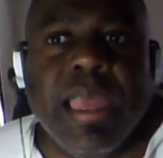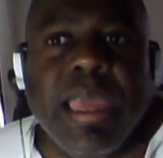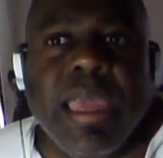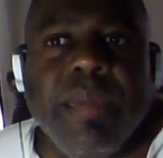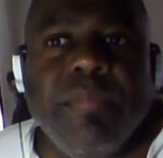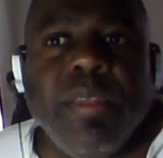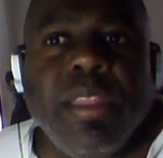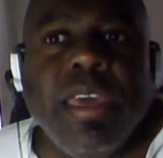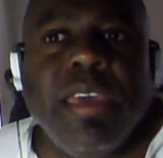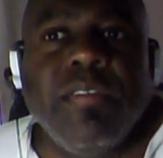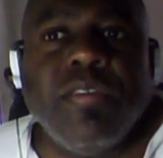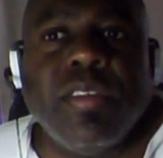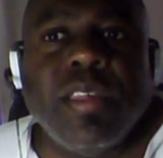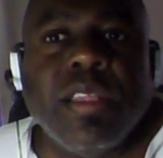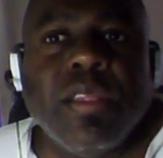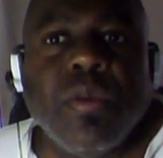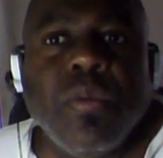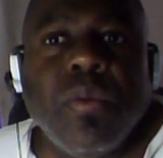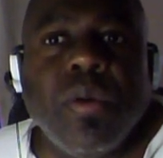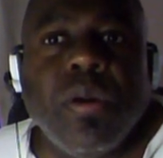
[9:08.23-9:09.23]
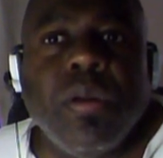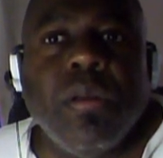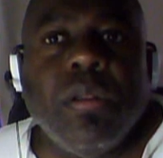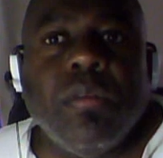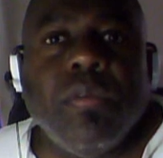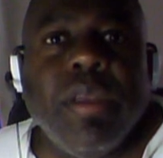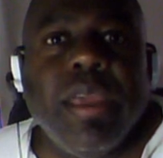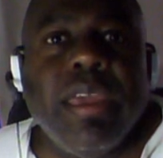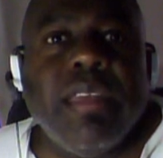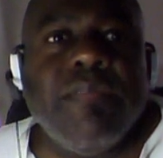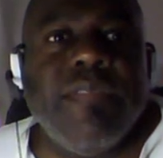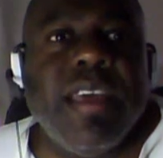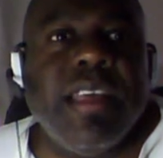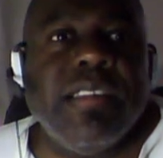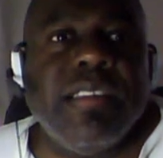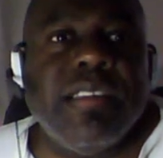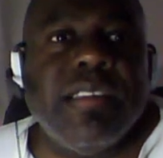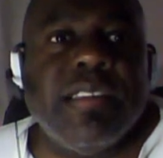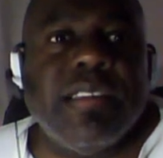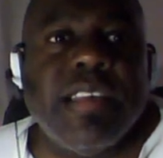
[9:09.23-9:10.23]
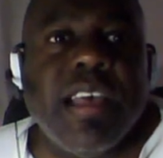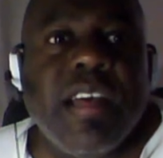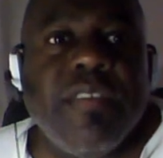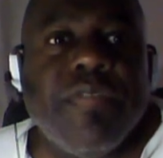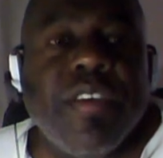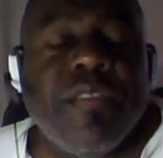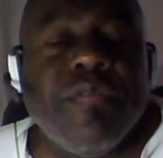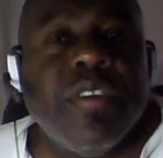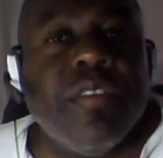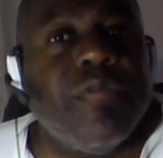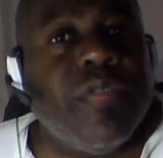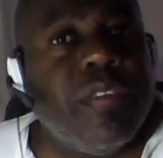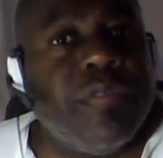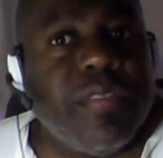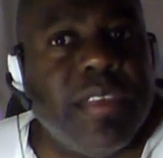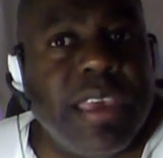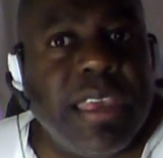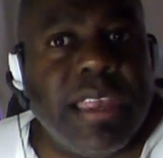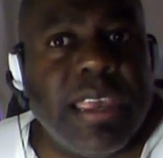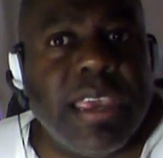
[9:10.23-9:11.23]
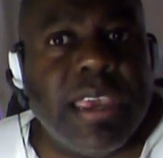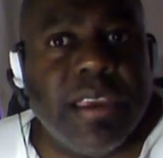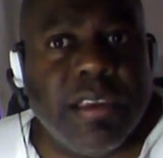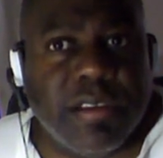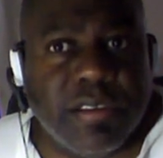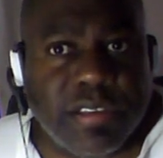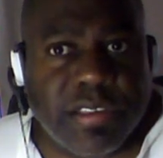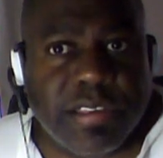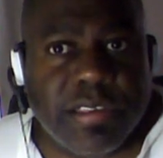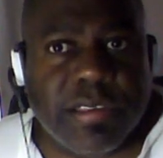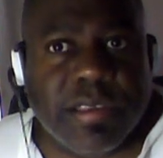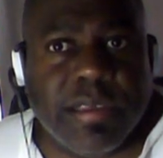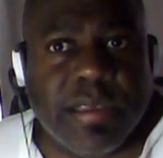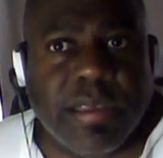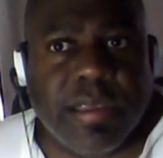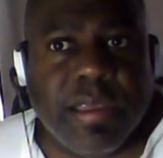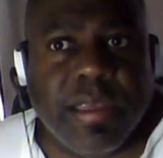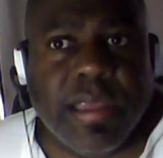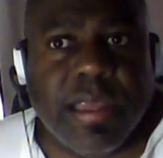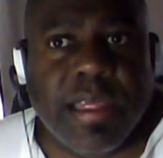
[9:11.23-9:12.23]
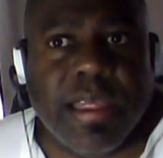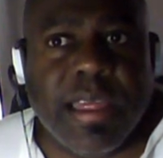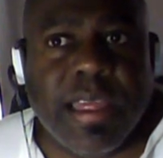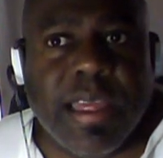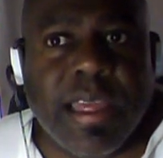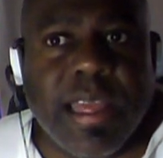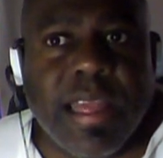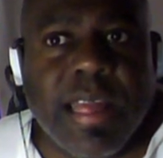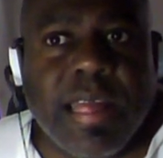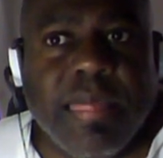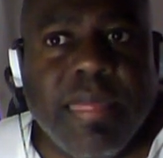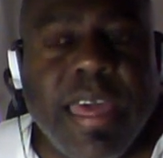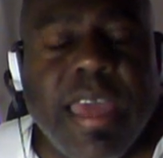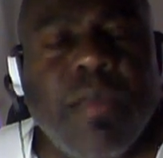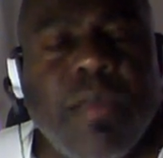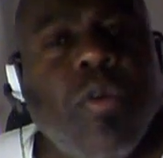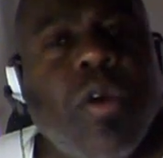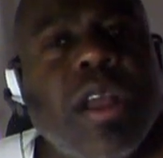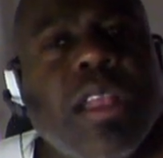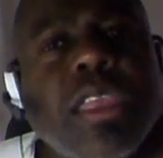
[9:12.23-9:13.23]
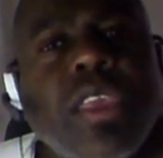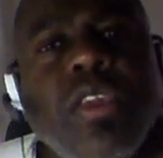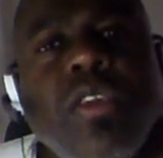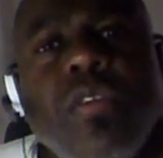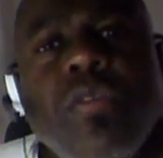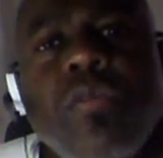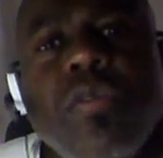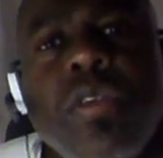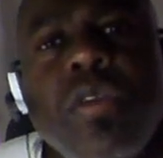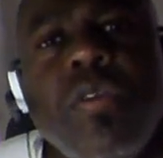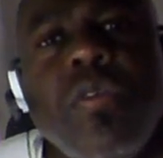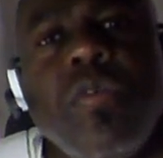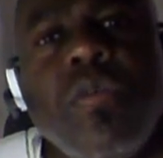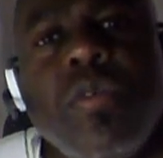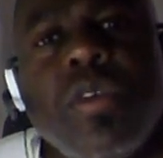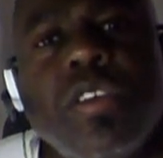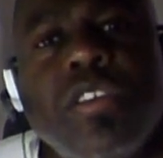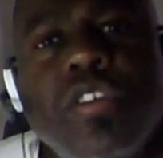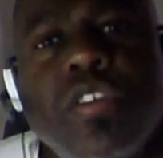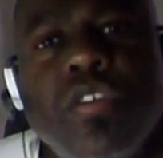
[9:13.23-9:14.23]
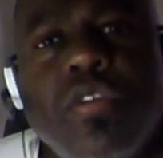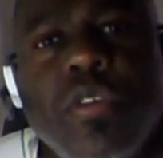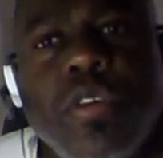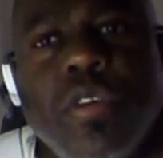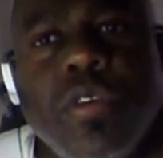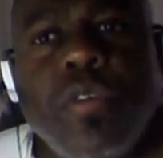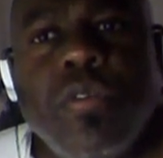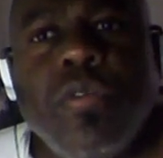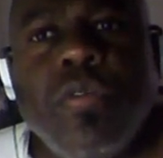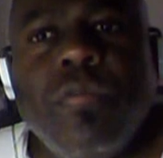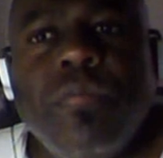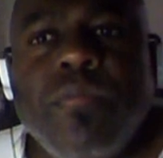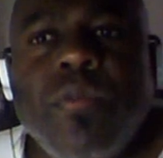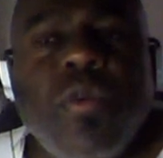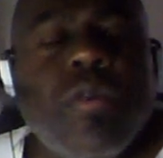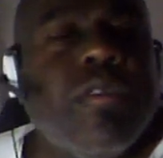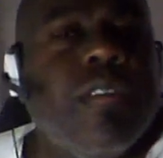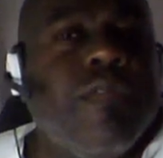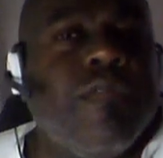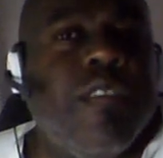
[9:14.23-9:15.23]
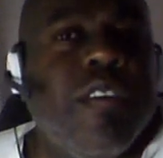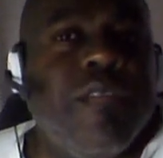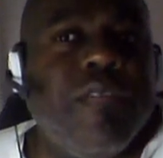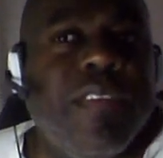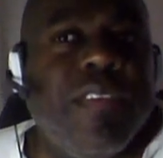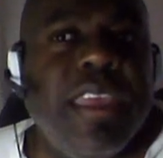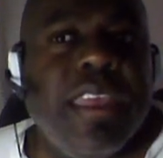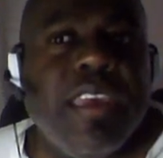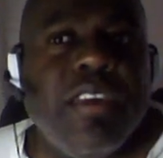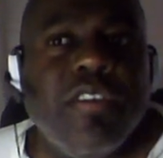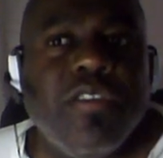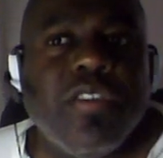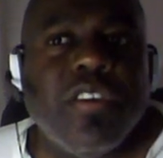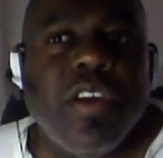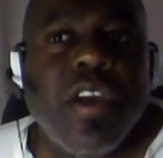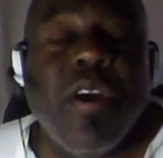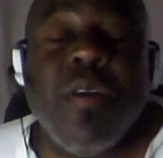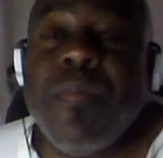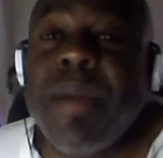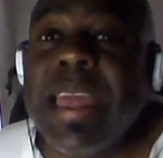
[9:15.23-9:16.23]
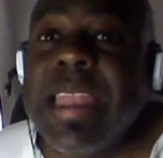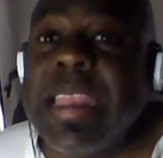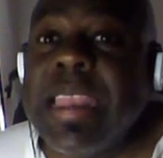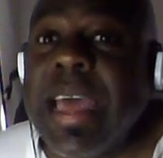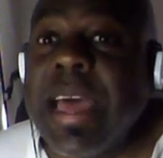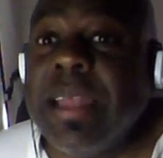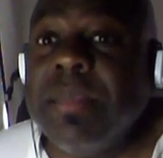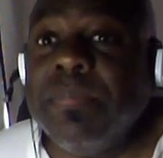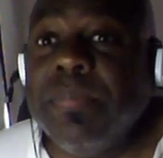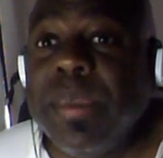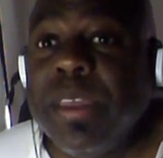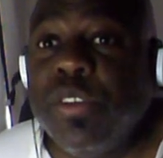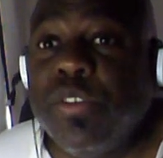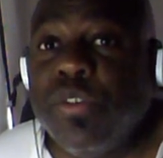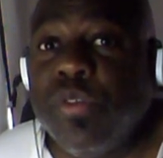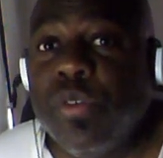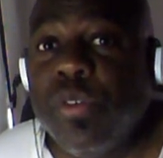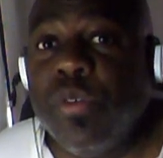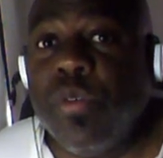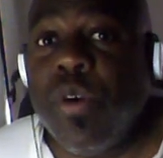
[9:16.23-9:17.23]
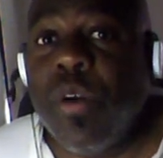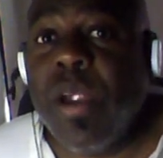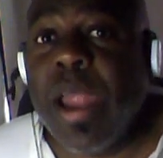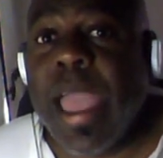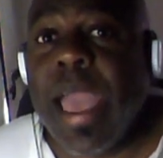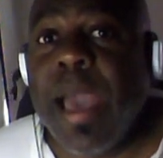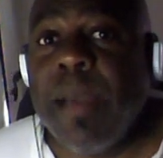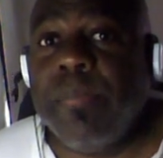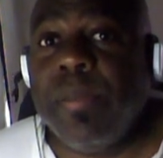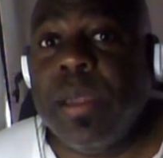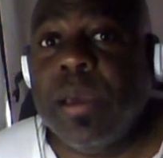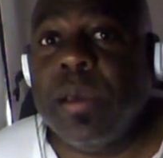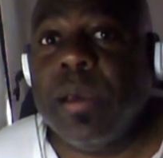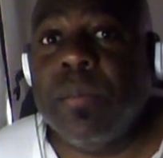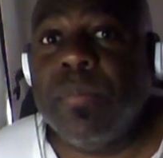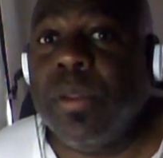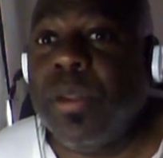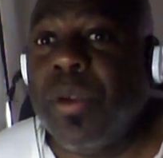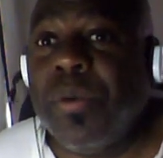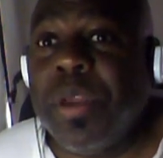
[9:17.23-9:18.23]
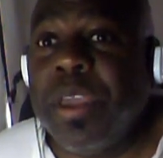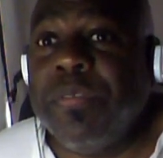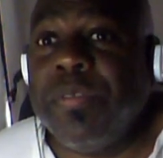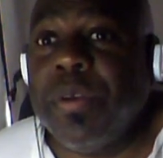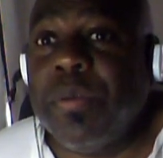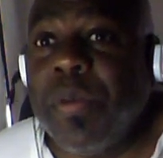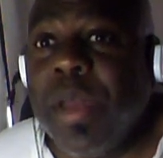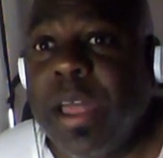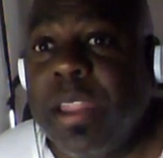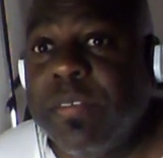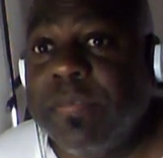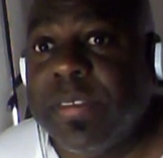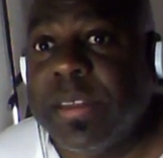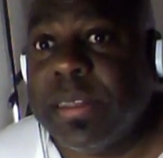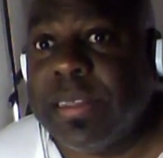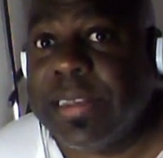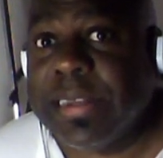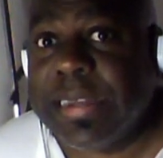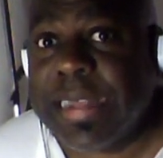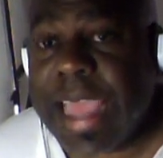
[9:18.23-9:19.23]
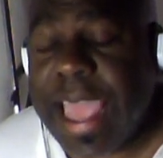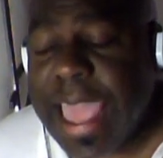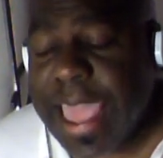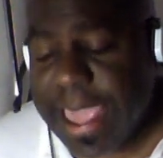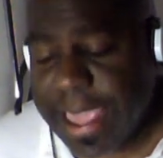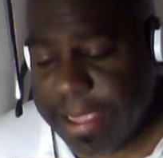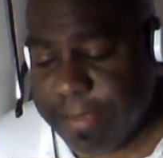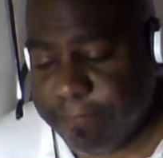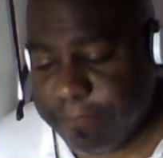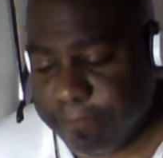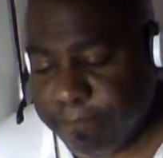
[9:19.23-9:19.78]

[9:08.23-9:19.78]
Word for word: He believes that the world reinvents itself every 15 years that what you knew was true more than 15 years ago might not be true or applicable or even relevant today.